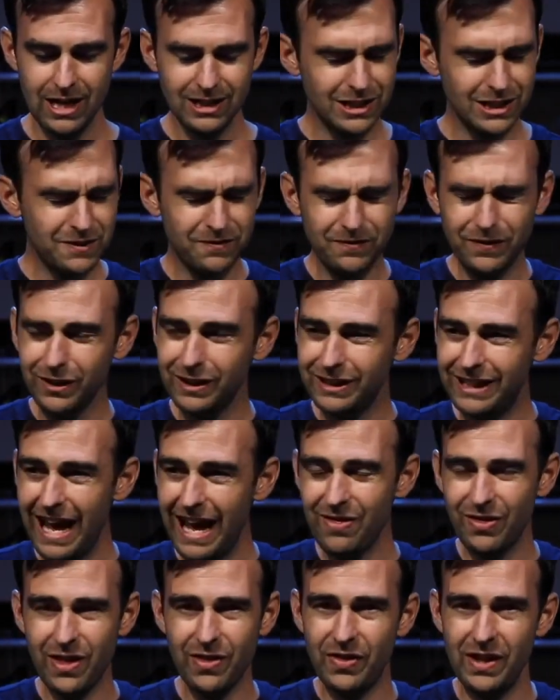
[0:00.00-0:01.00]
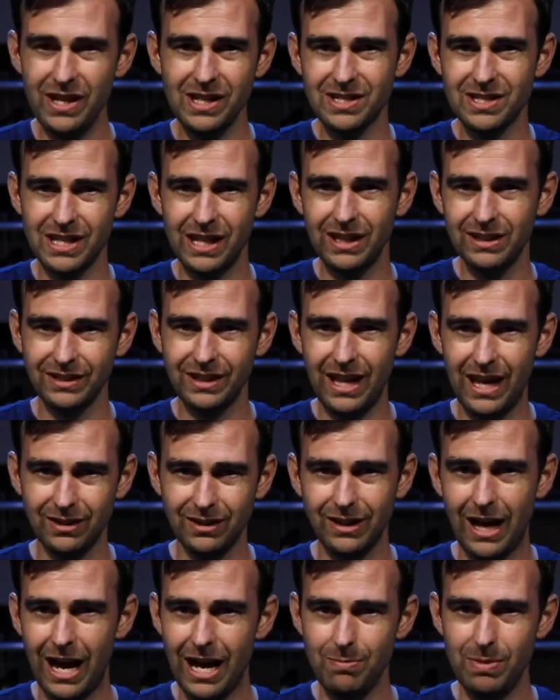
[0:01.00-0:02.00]
Just forget the things
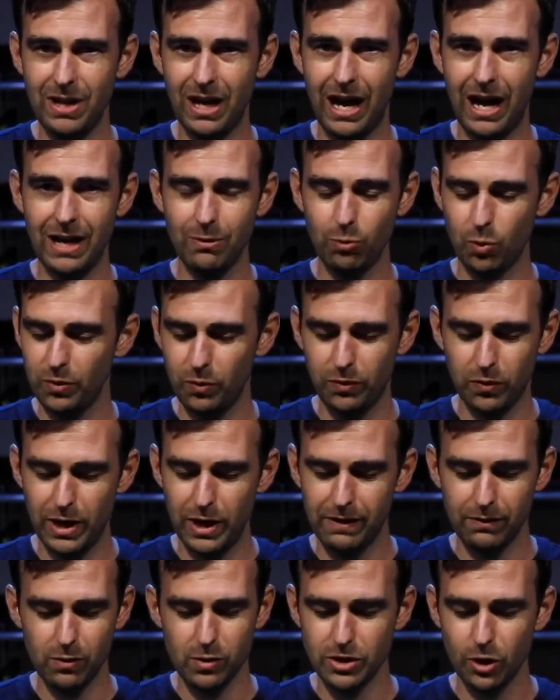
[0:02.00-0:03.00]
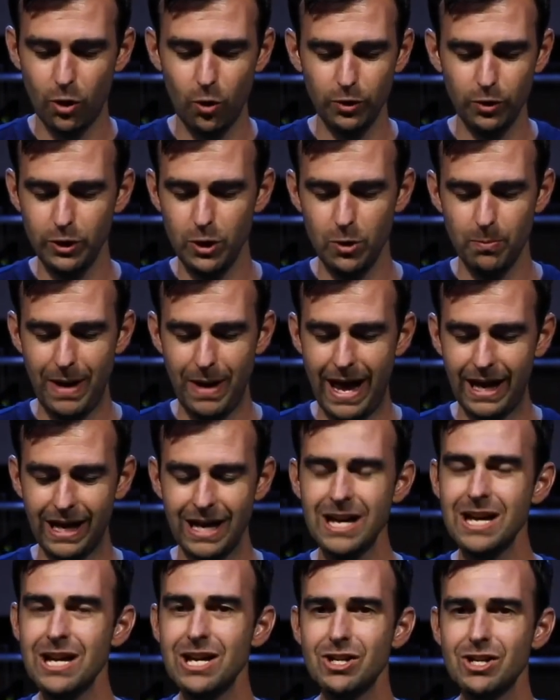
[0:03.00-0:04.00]
that lie behind, whatever was holding you
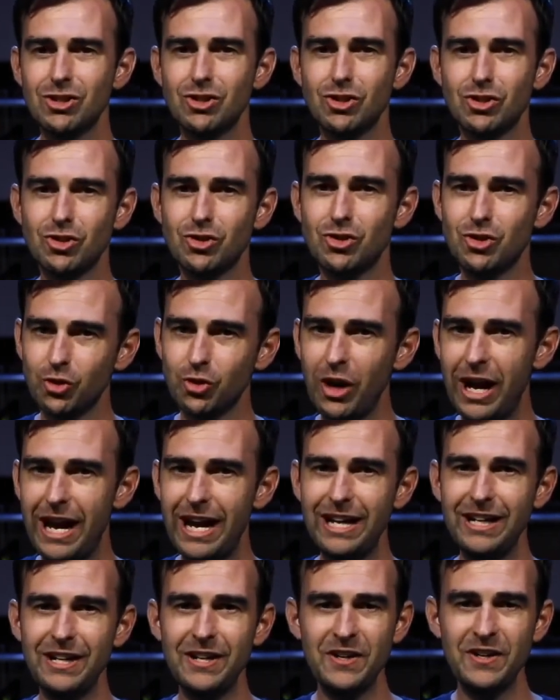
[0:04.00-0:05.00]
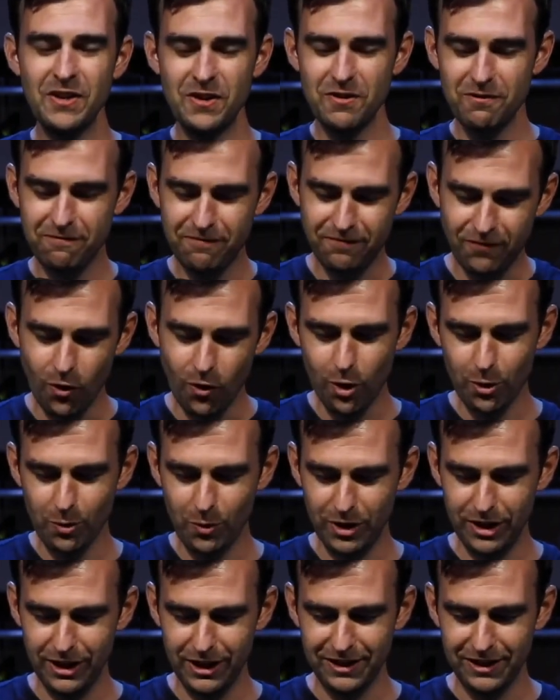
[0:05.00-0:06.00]
back. Strain
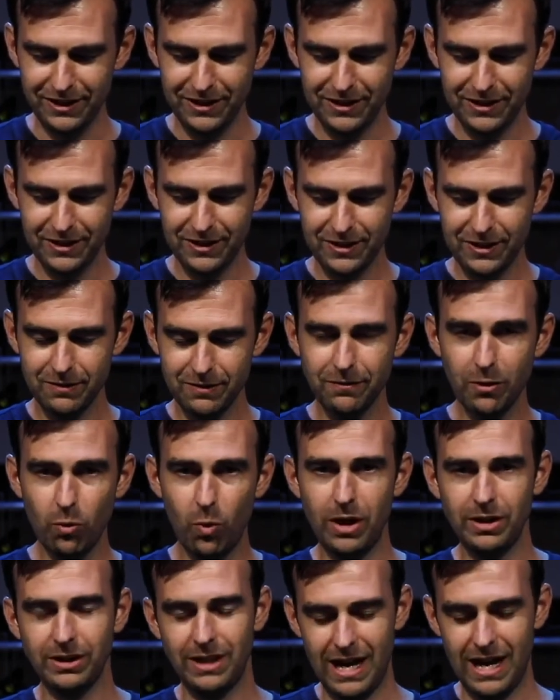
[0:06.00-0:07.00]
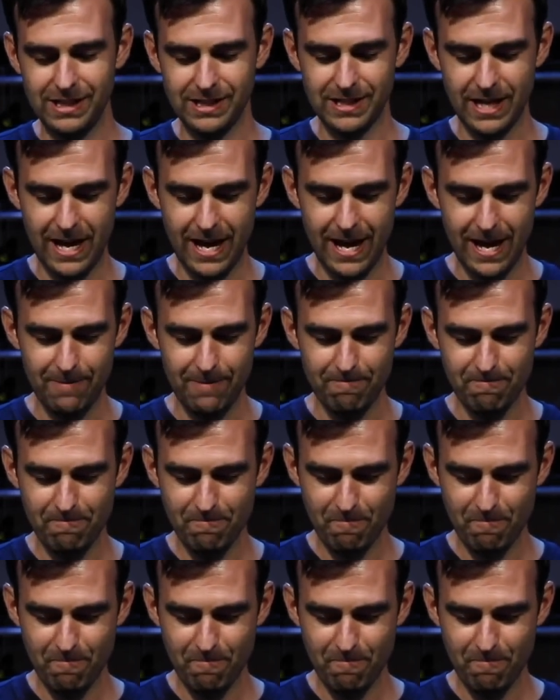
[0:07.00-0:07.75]
forward for what lies ahead.